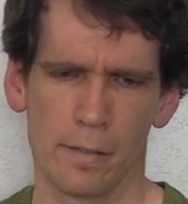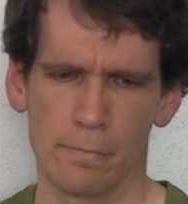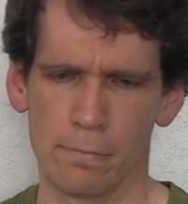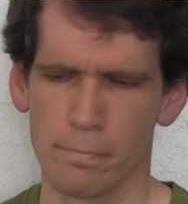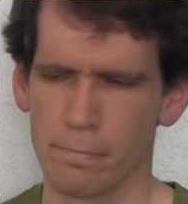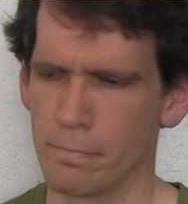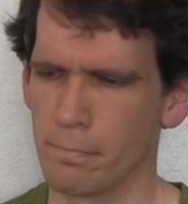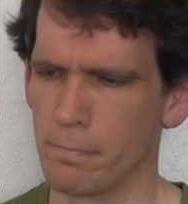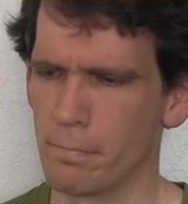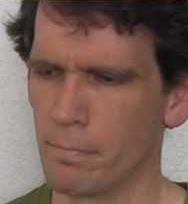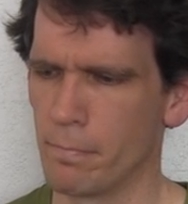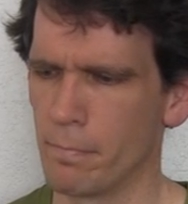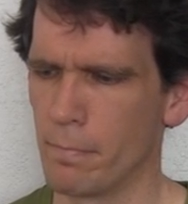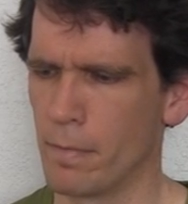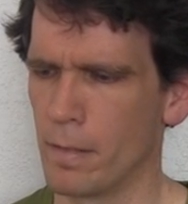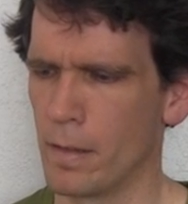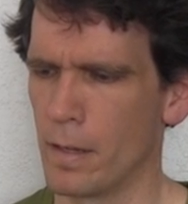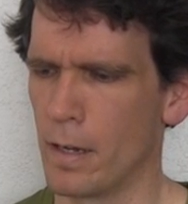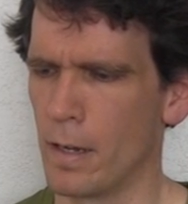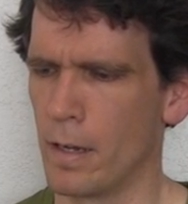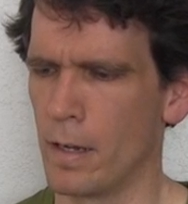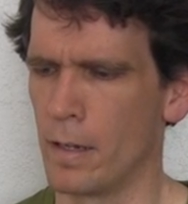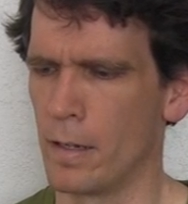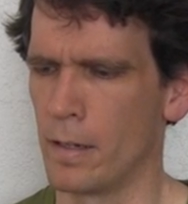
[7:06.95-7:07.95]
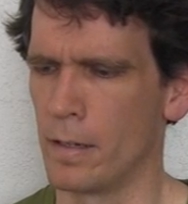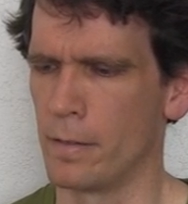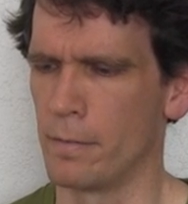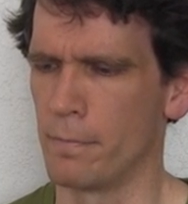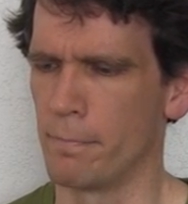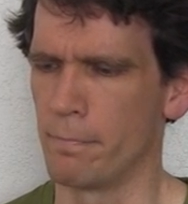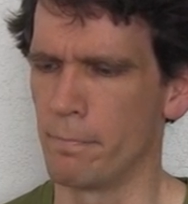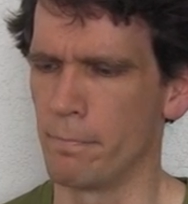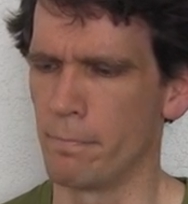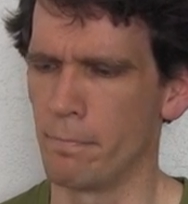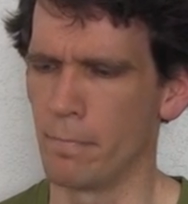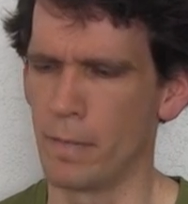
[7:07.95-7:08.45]
I,
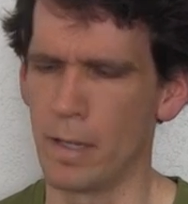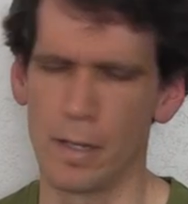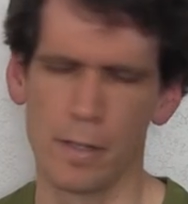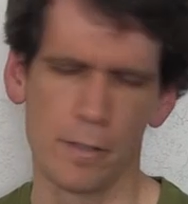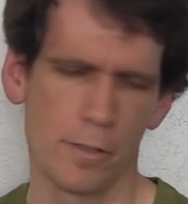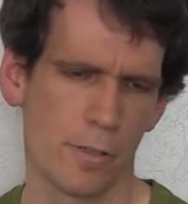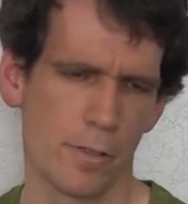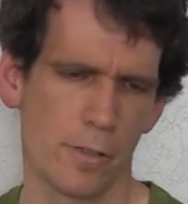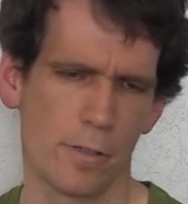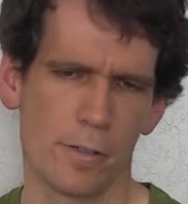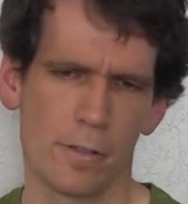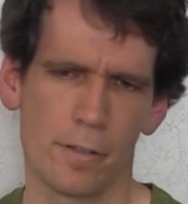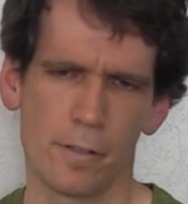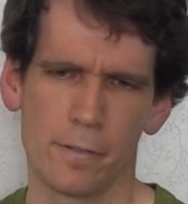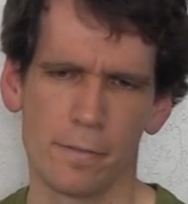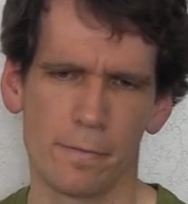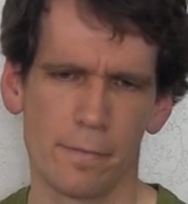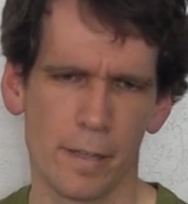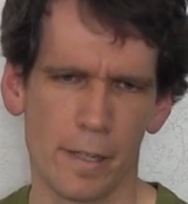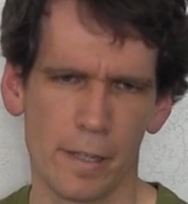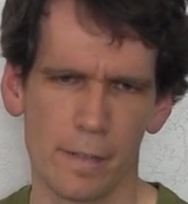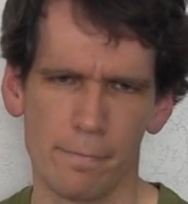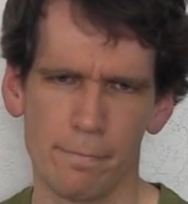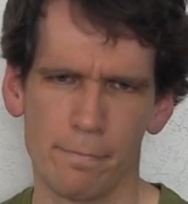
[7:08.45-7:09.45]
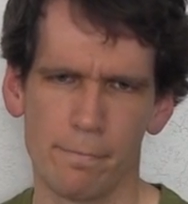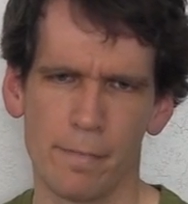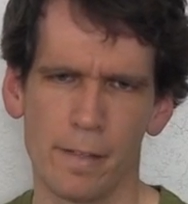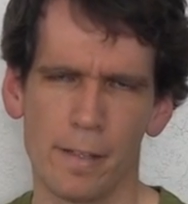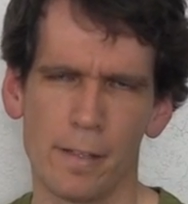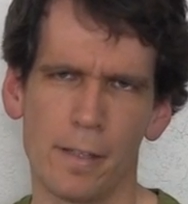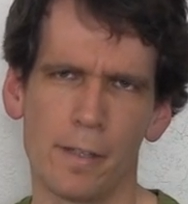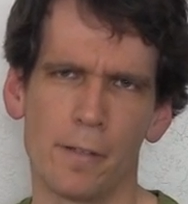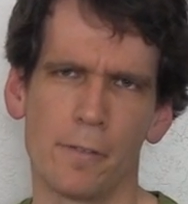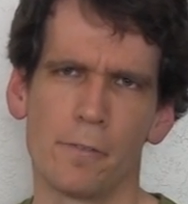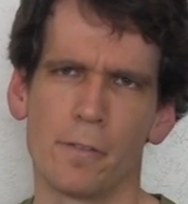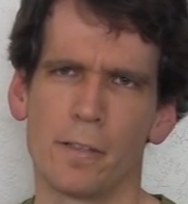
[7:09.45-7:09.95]
I am not sure. I
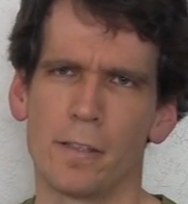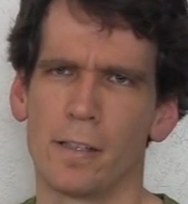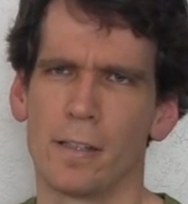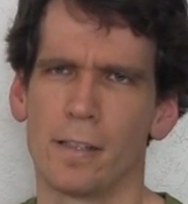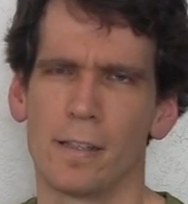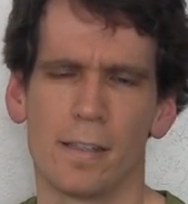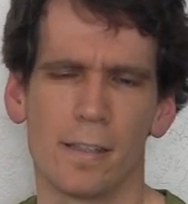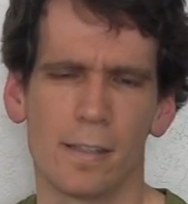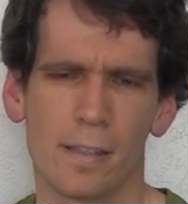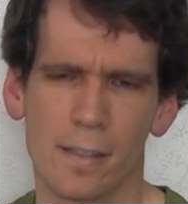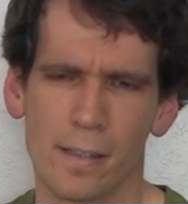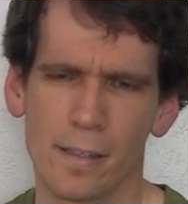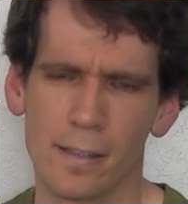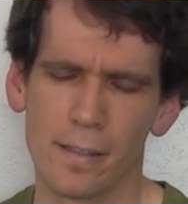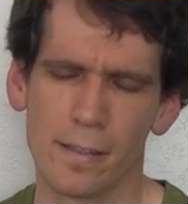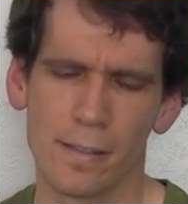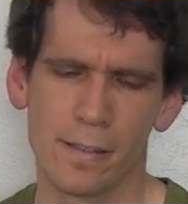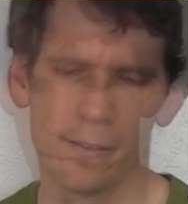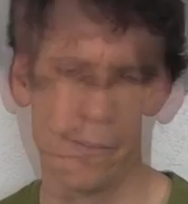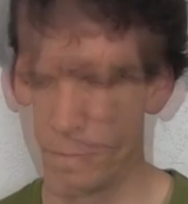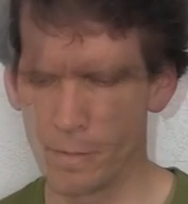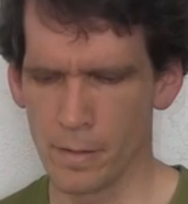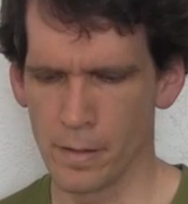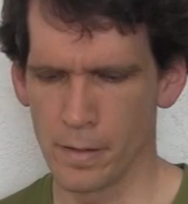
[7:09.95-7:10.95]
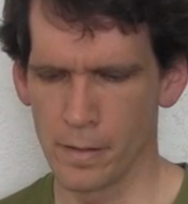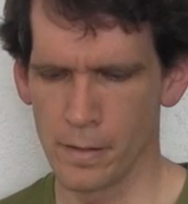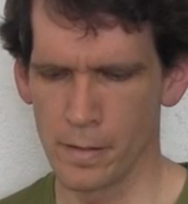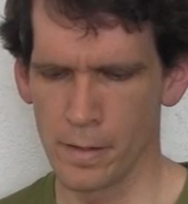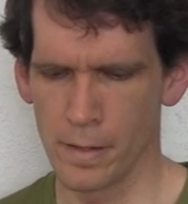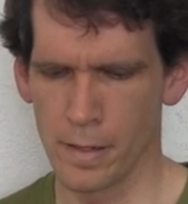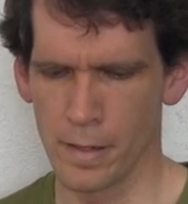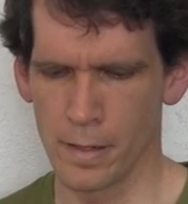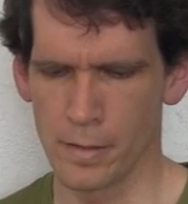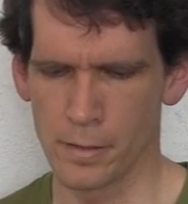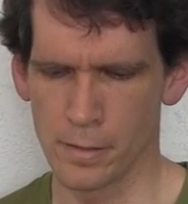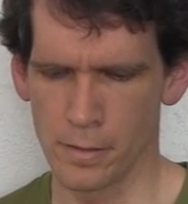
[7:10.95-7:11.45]
didn't really look,
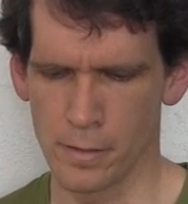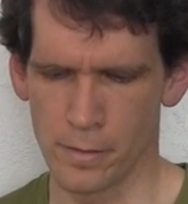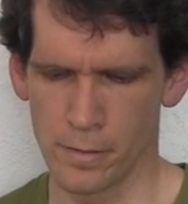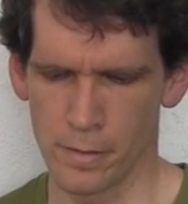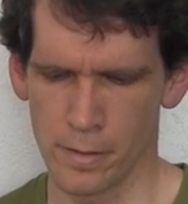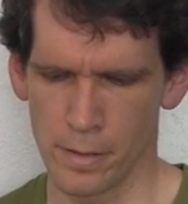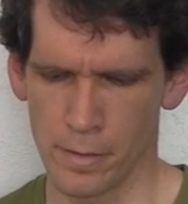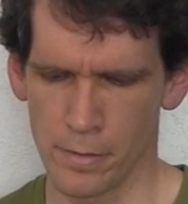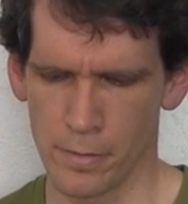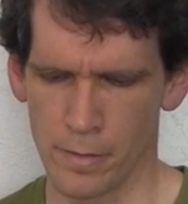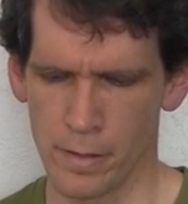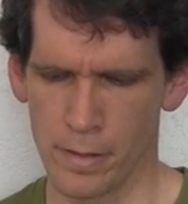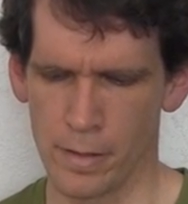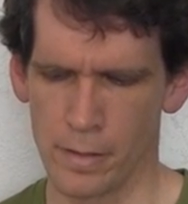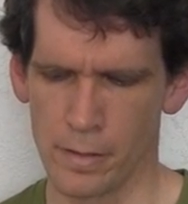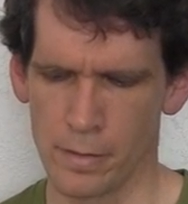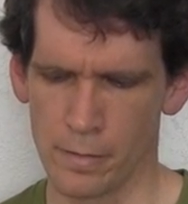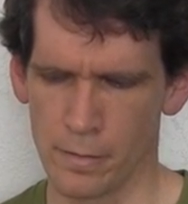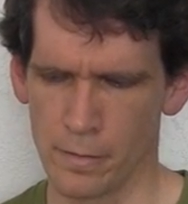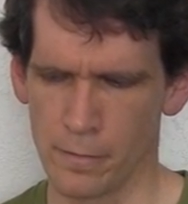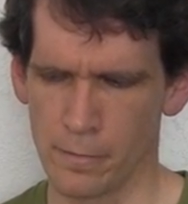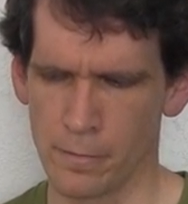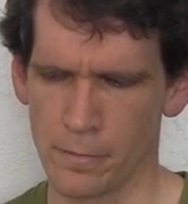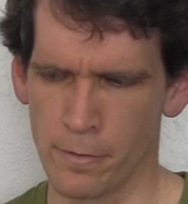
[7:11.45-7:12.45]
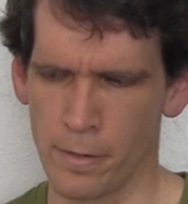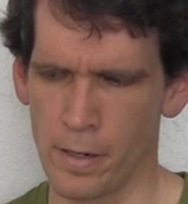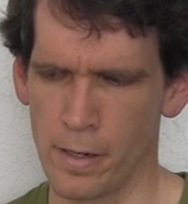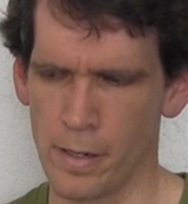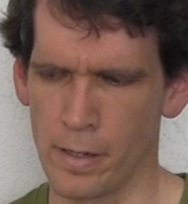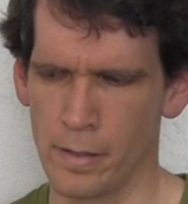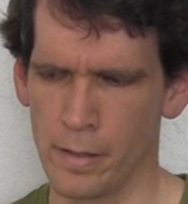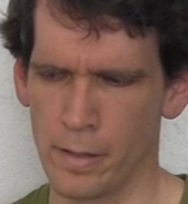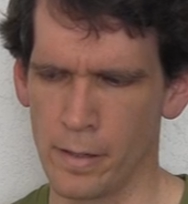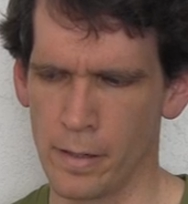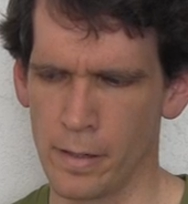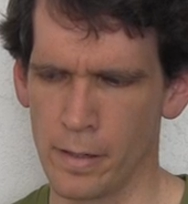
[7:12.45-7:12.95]
but yeah. So anyway,
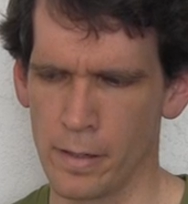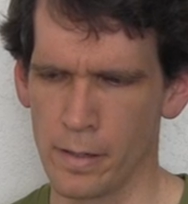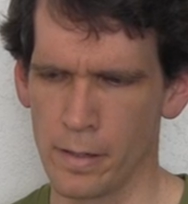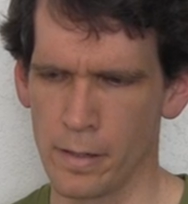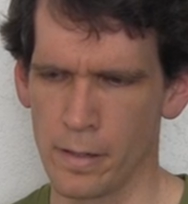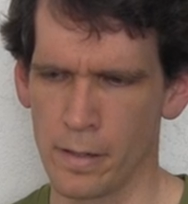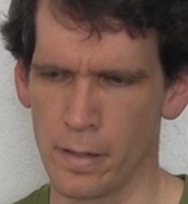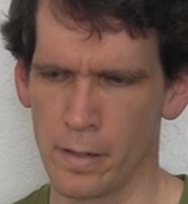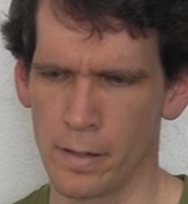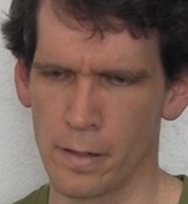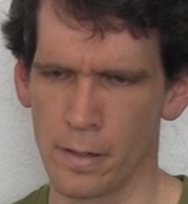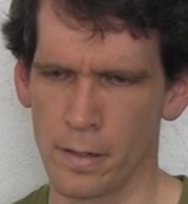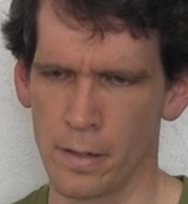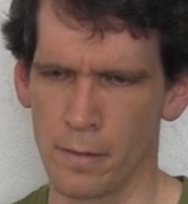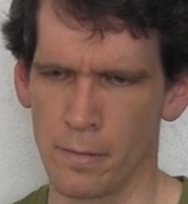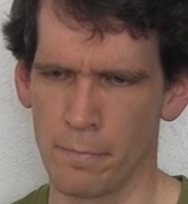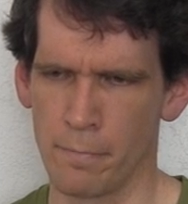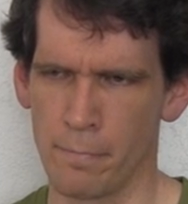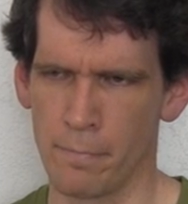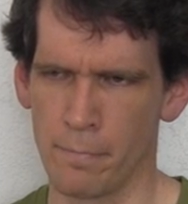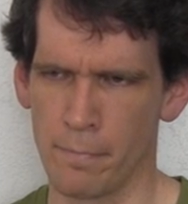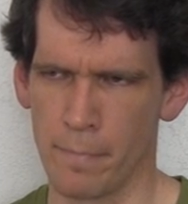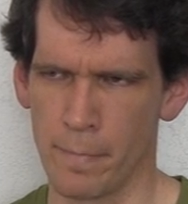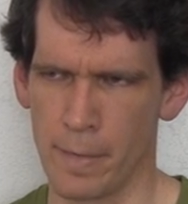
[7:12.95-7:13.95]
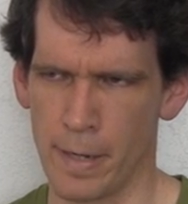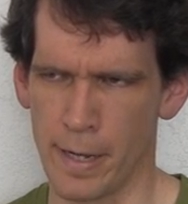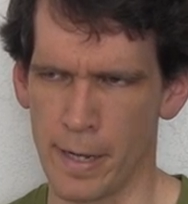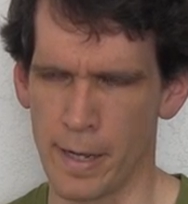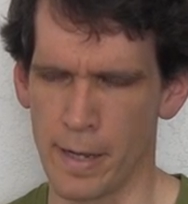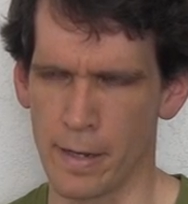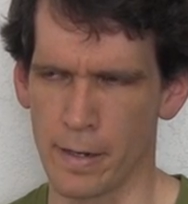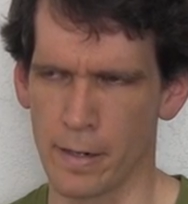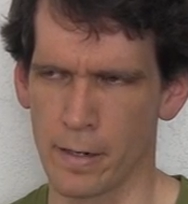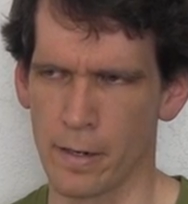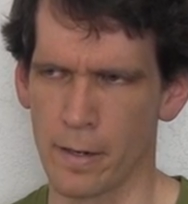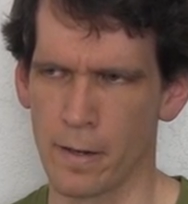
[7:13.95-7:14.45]
Friday I come
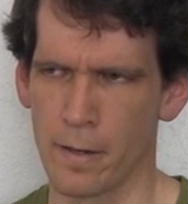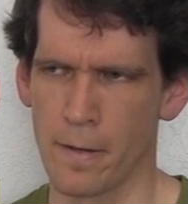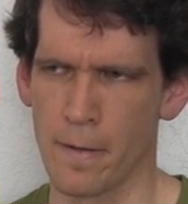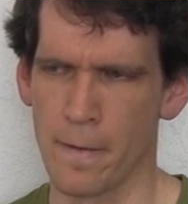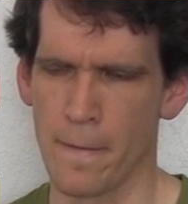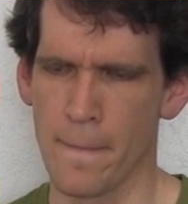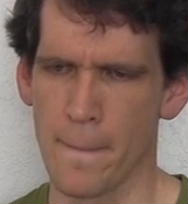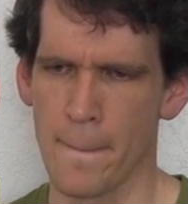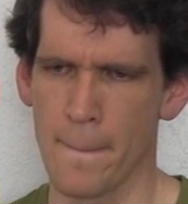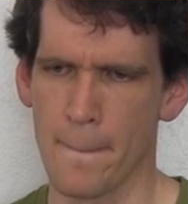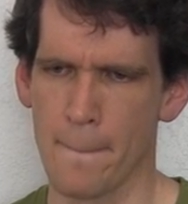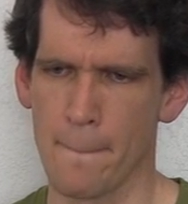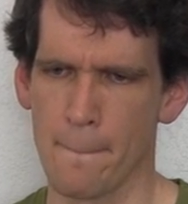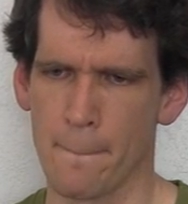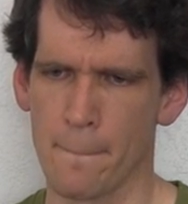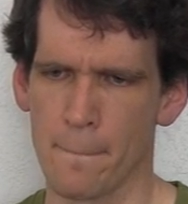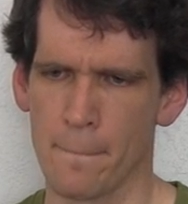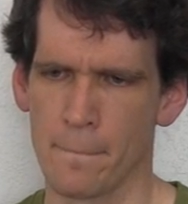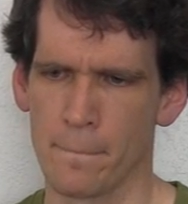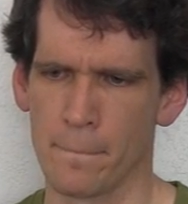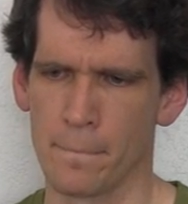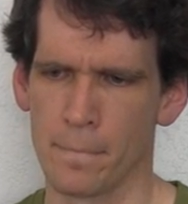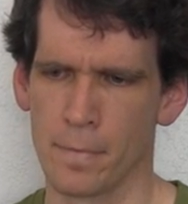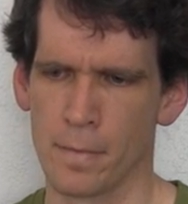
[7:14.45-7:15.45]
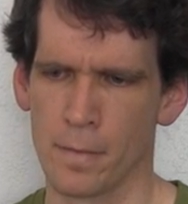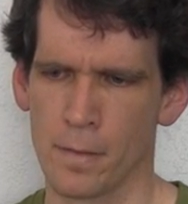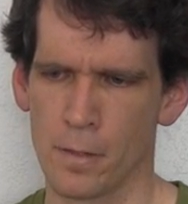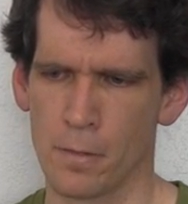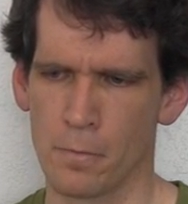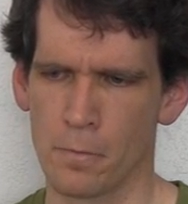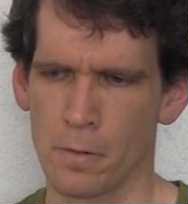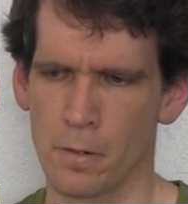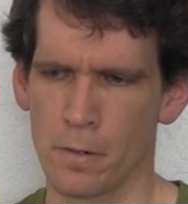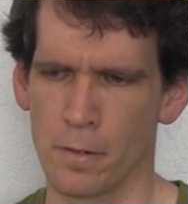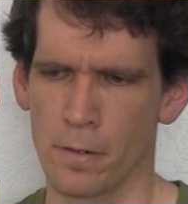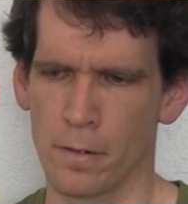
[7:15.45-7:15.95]
back
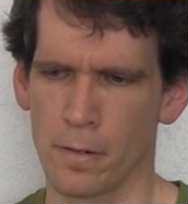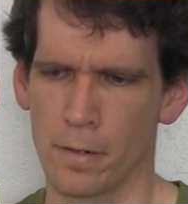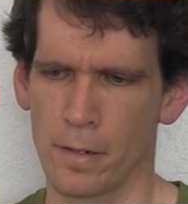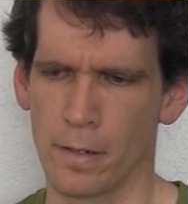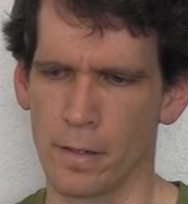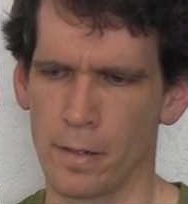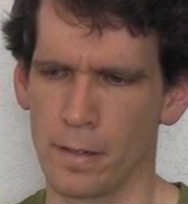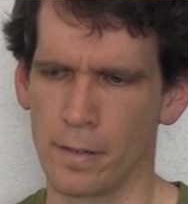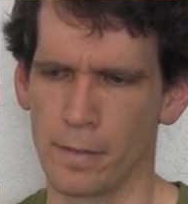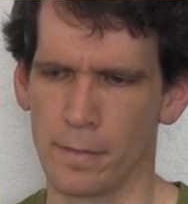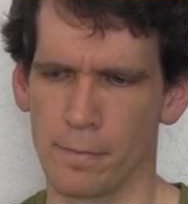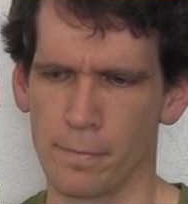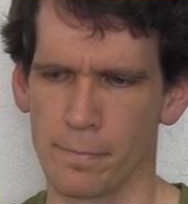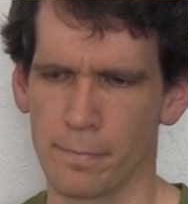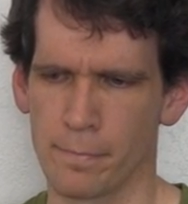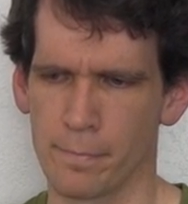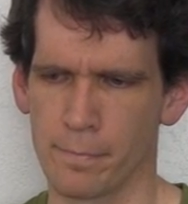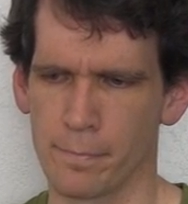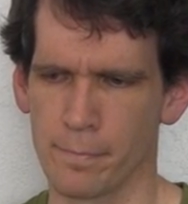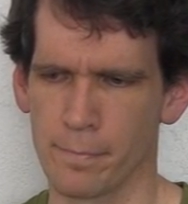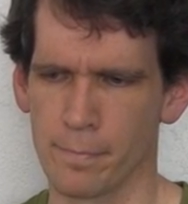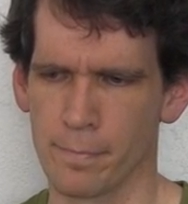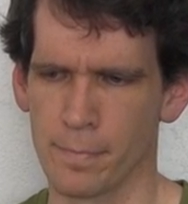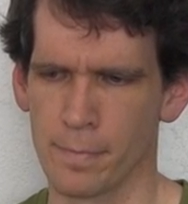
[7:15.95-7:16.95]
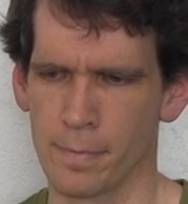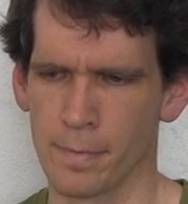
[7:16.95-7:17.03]
to work, and